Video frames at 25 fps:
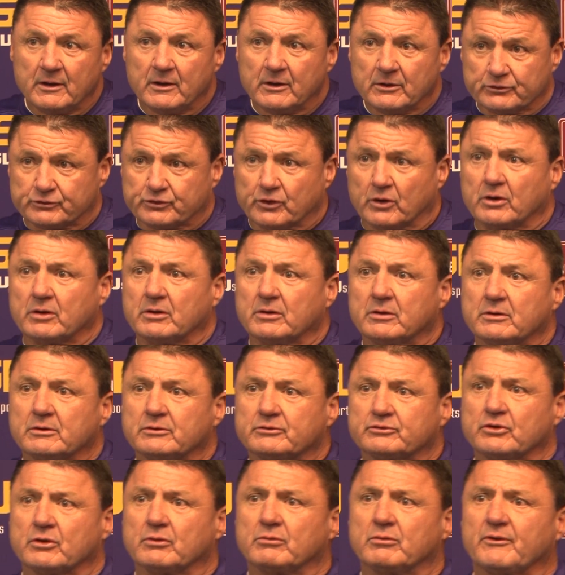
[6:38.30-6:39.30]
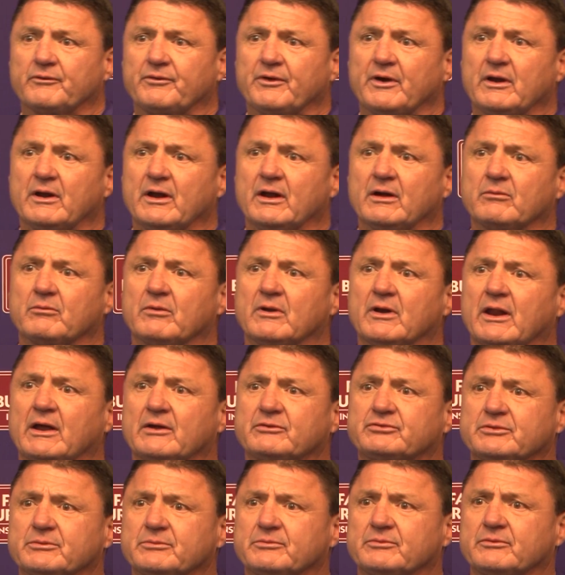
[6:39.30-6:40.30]
us? Sure. We felt like we
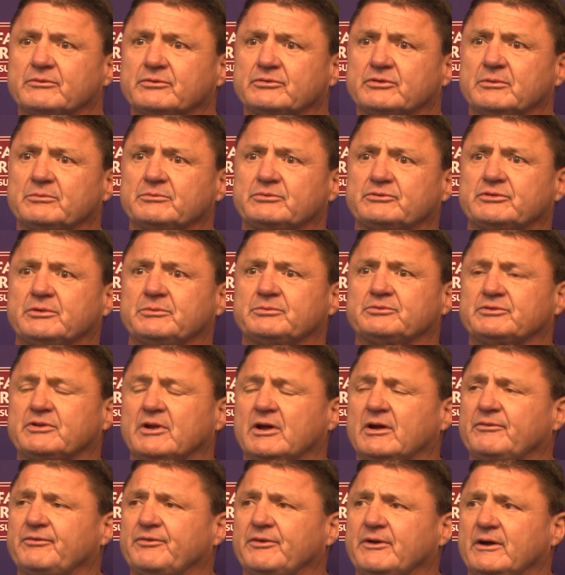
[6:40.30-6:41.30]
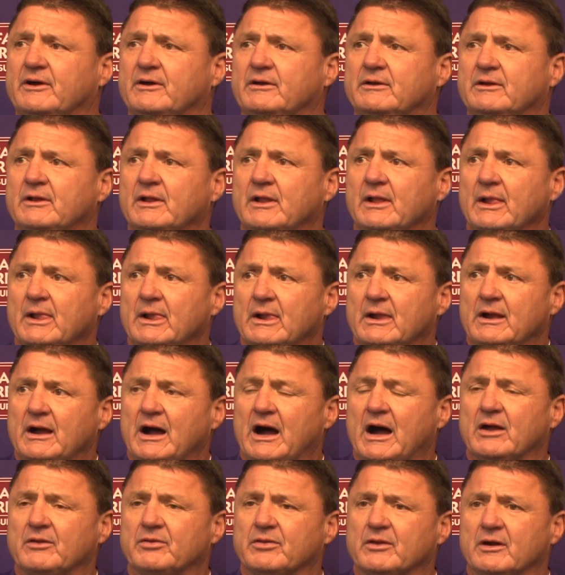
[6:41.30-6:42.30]
left some stuff
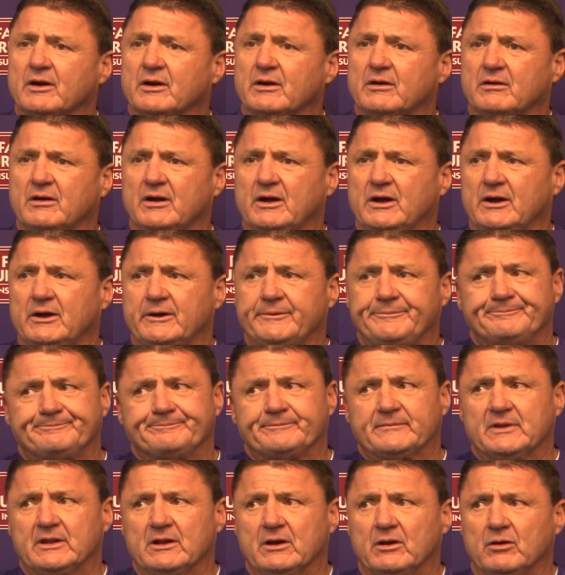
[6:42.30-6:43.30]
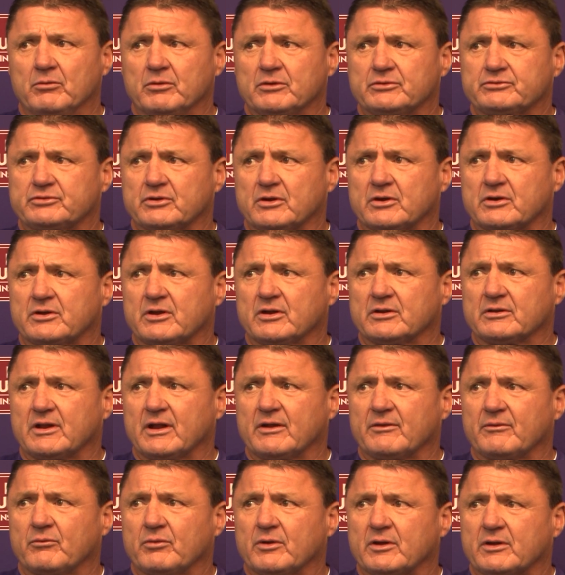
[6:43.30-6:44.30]
out there. You know, we should have kicked
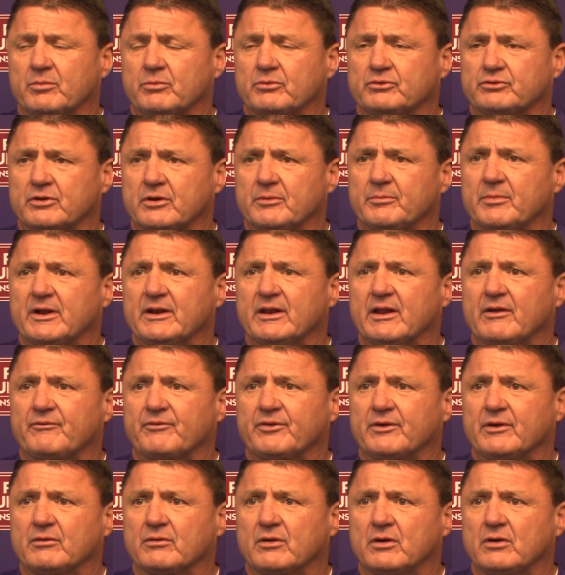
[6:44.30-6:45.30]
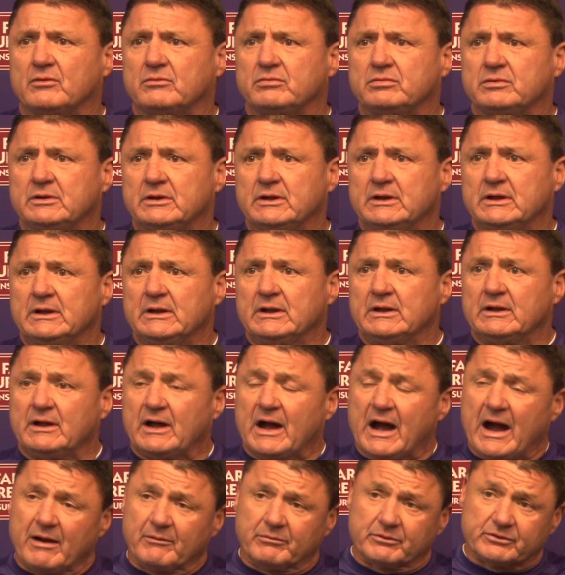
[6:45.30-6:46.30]
that. We should have made that field goal.
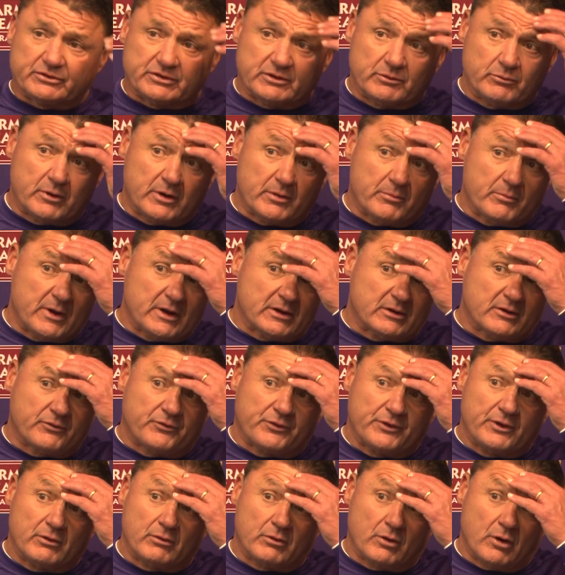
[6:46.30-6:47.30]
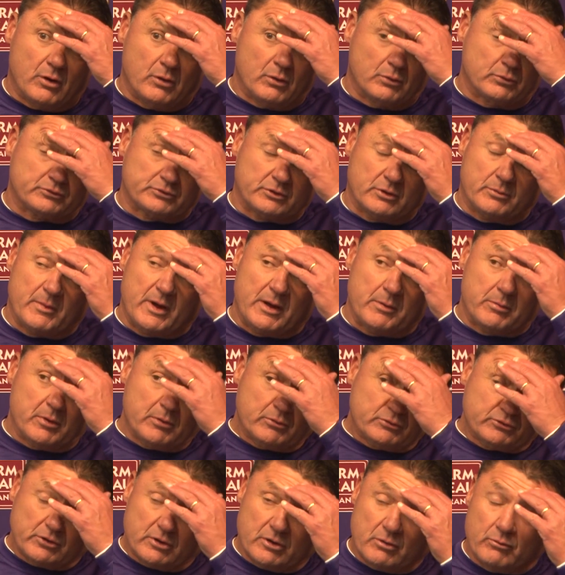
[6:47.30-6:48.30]
Obviously, we didn't make the field goal, so
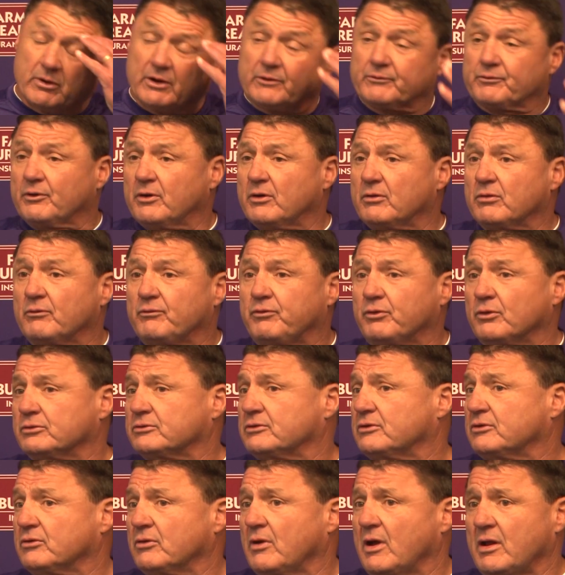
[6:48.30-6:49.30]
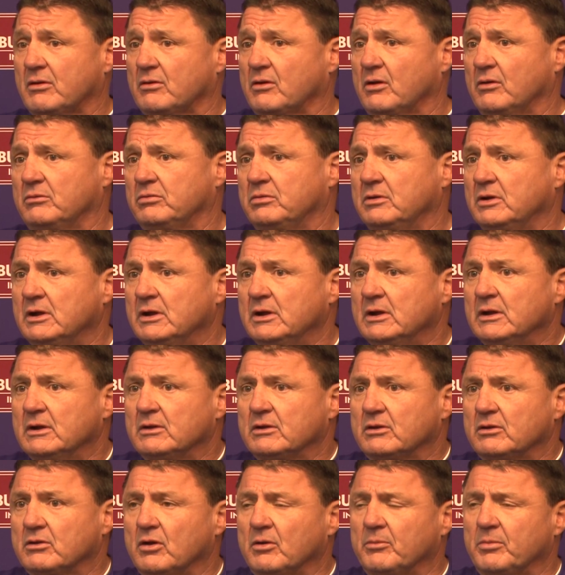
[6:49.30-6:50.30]
maybe we should have went for it. 4th and 2. I don't know.
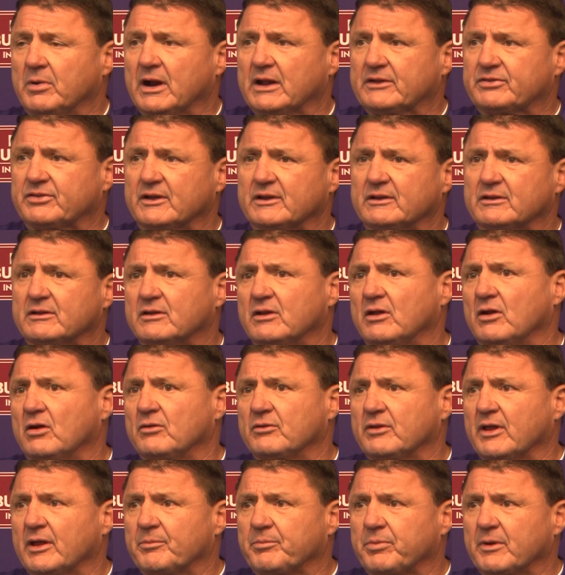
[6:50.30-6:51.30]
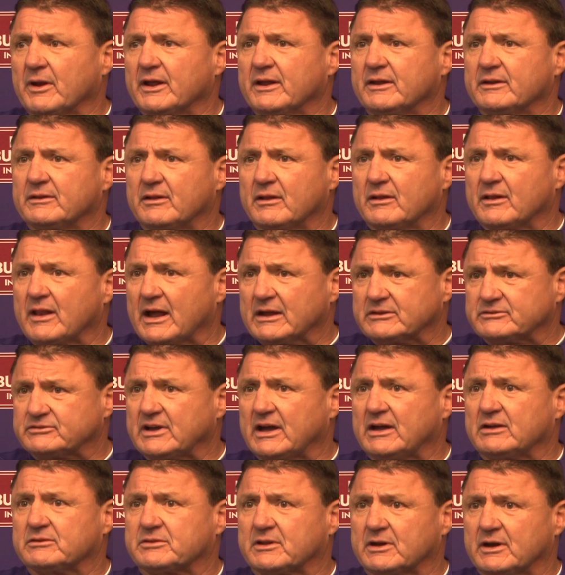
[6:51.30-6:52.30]
You know. But I think, you know, they played lights
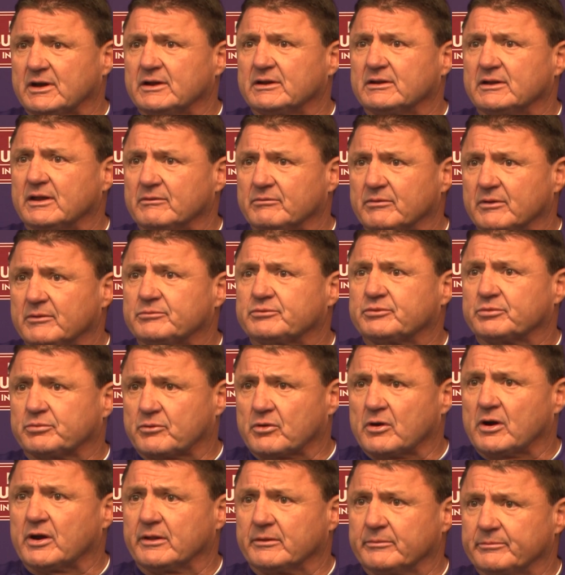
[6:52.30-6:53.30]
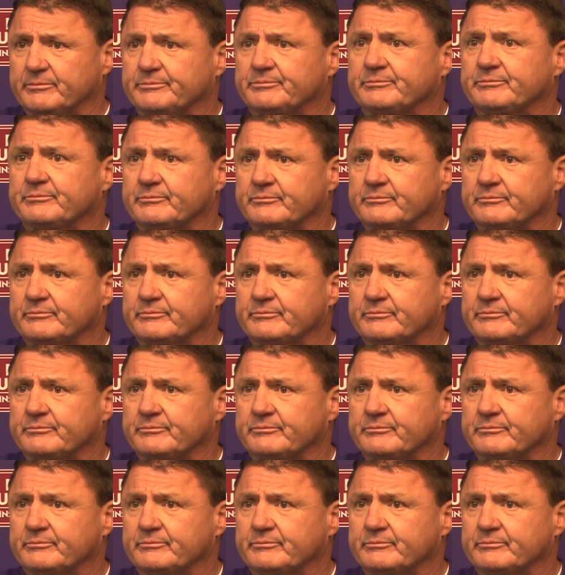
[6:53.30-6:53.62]
out today. Give them some credit.